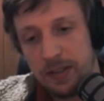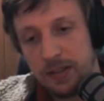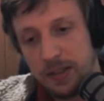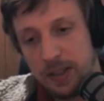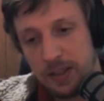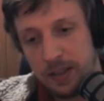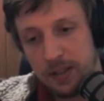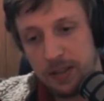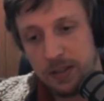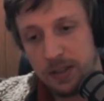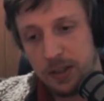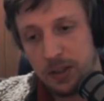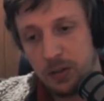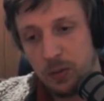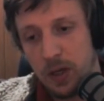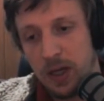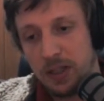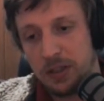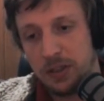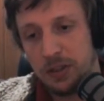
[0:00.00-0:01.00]
a
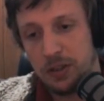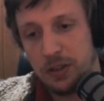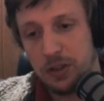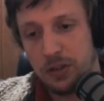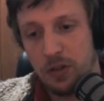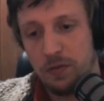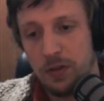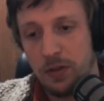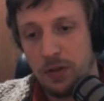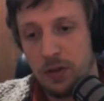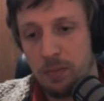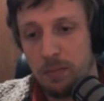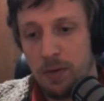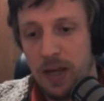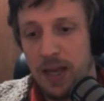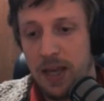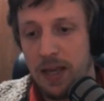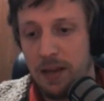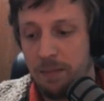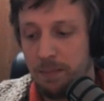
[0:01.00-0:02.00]
situation just off the top of
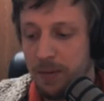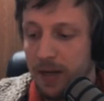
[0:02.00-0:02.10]
my head,